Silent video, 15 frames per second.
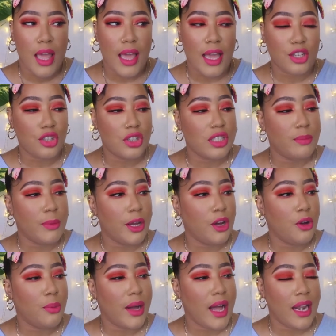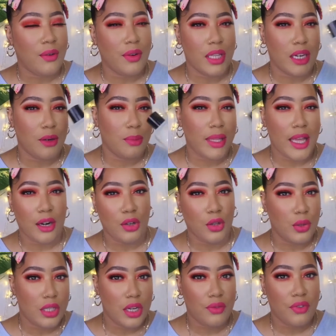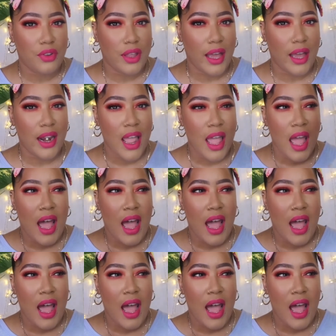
extra smell but I really didn't plan on using it for that.